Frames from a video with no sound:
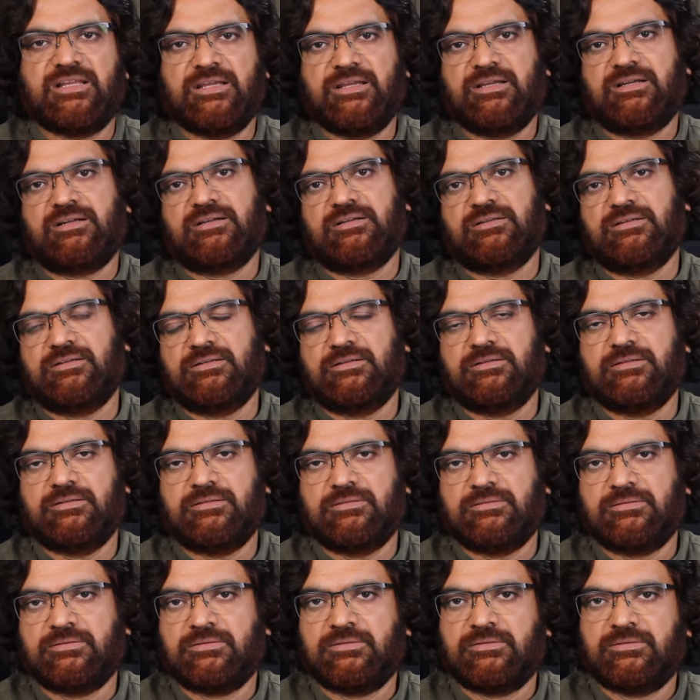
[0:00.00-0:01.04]
like
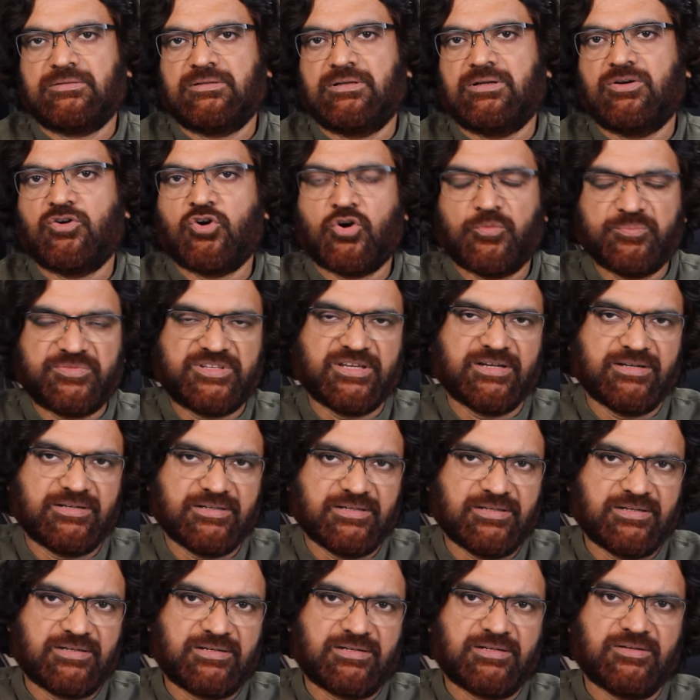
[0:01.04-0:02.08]
a home
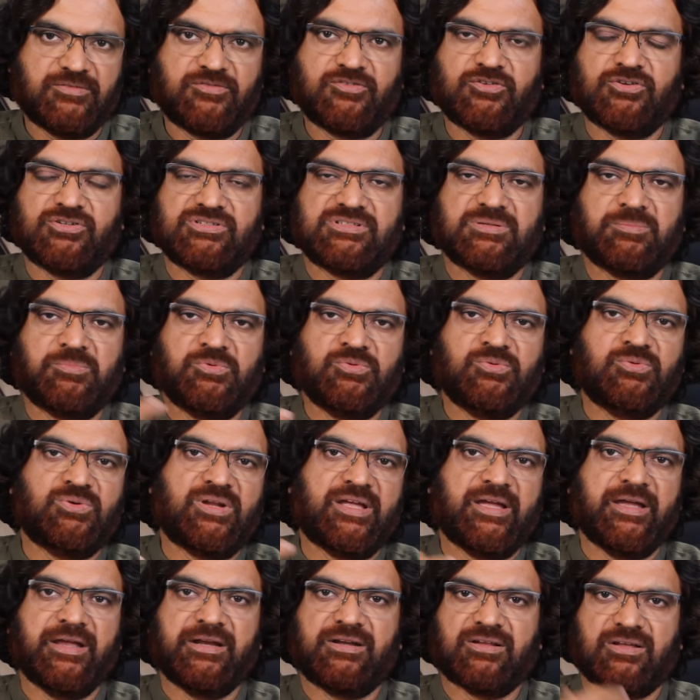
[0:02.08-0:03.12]
theater. Of course, the blue
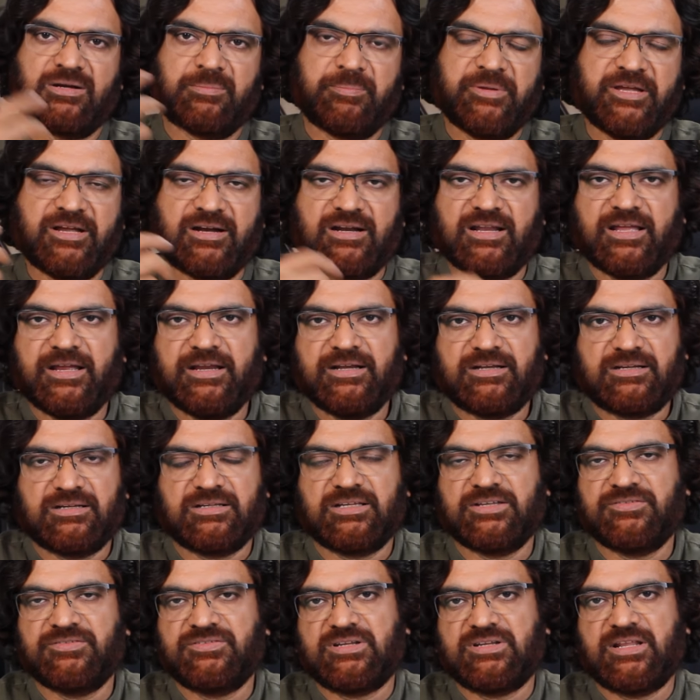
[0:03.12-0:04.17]
light or a pink light
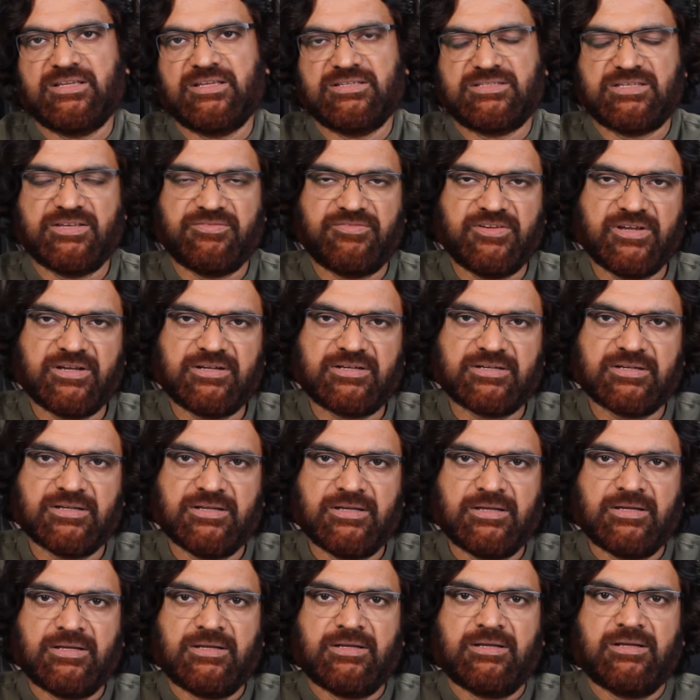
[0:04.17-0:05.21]
gives a nice effect.
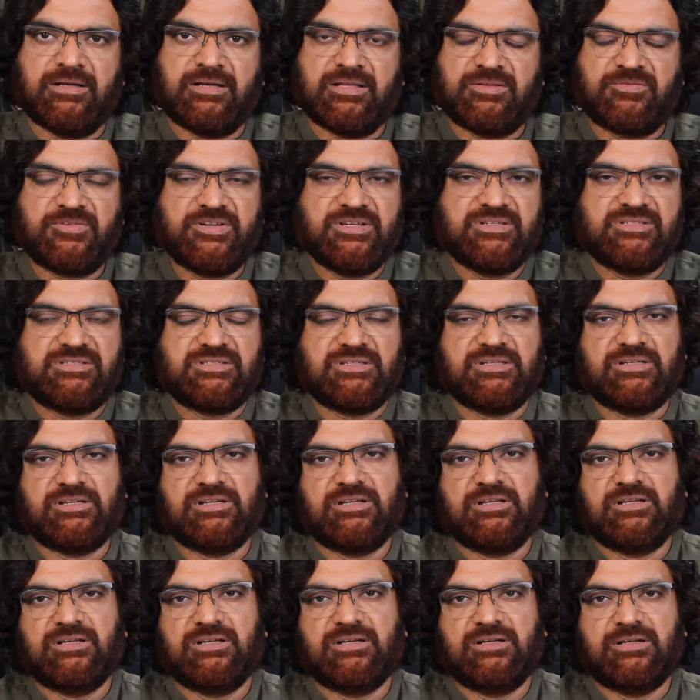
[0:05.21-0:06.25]
Otherwise, in
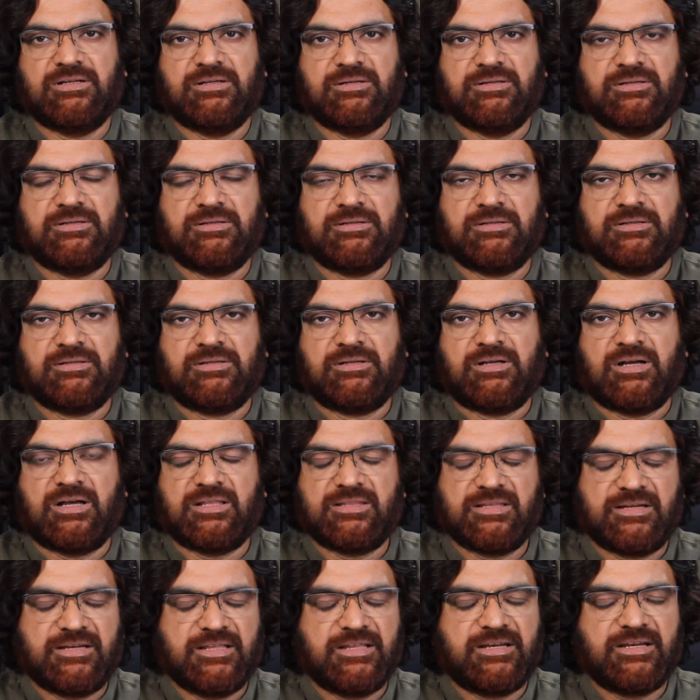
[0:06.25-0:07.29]

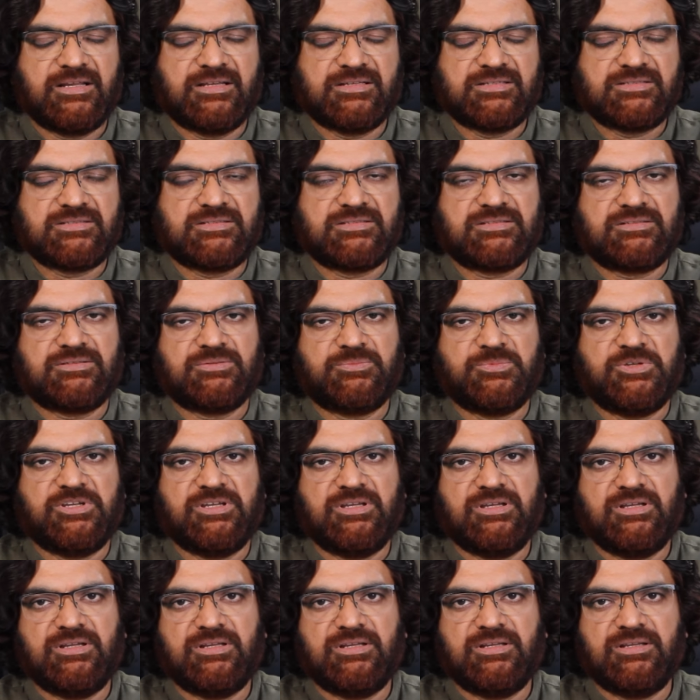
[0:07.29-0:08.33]
other areas,
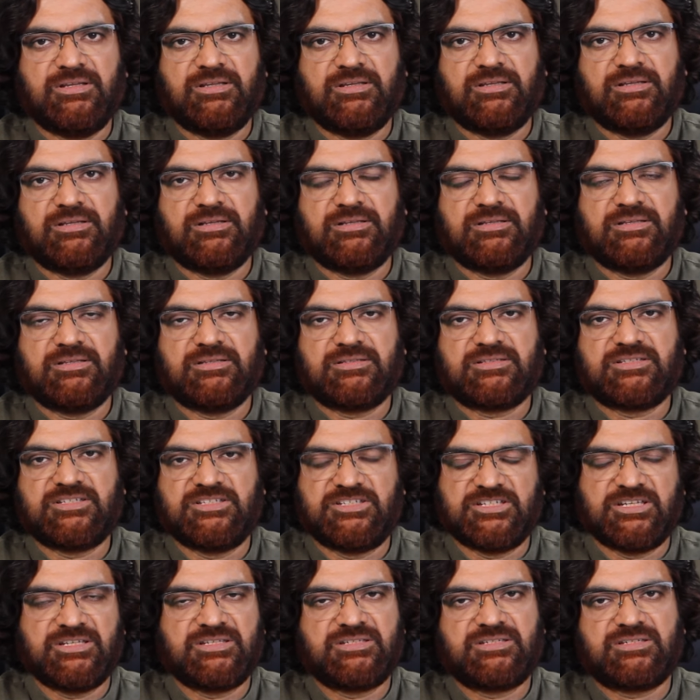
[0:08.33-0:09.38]
we
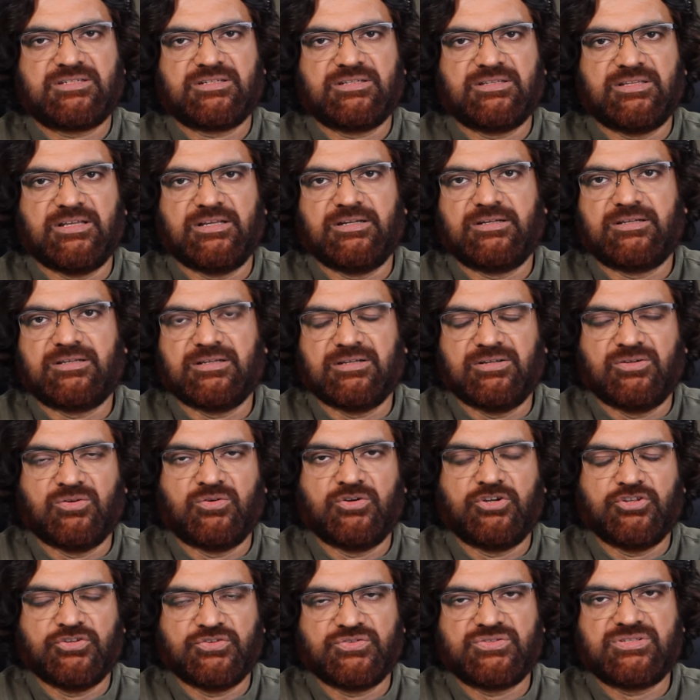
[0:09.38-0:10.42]
suggest that
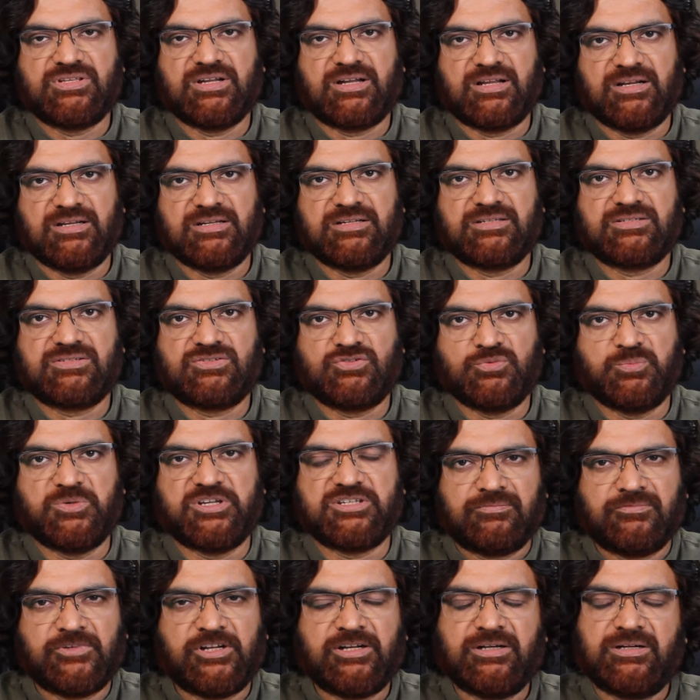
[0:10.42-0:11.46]
don't use the colors too
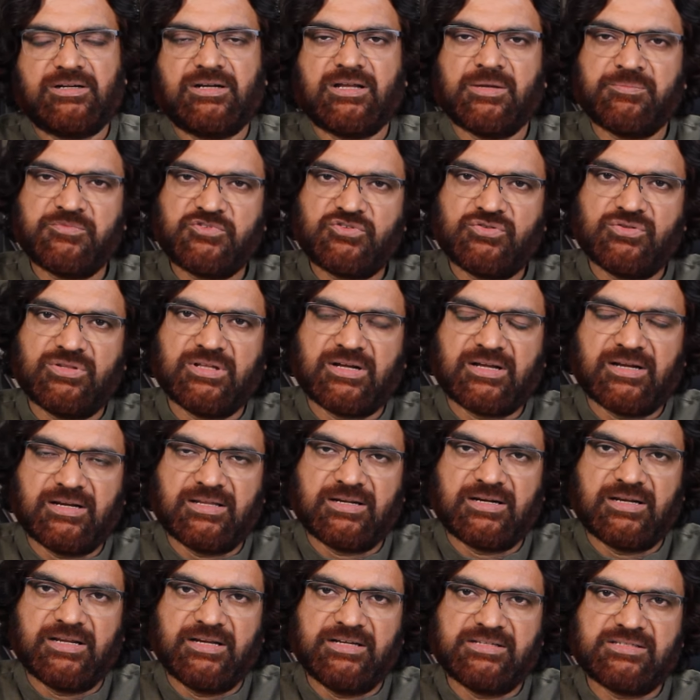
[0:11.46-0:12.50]
much. When it comes to the
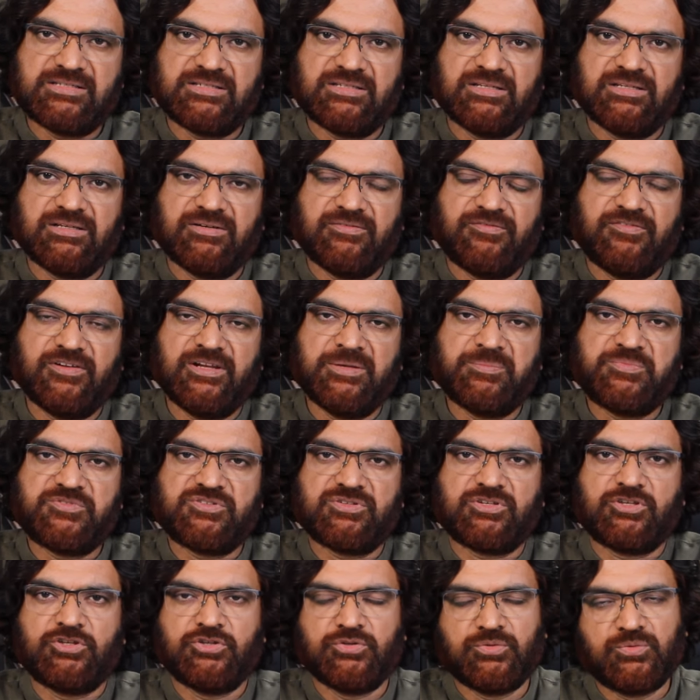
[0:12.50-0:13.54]
color lights,
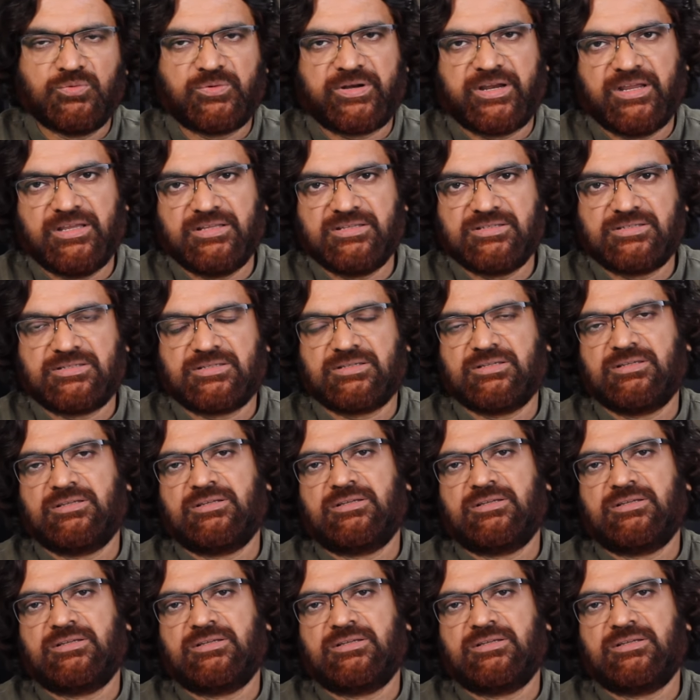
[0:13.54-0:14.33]
Philips Hue range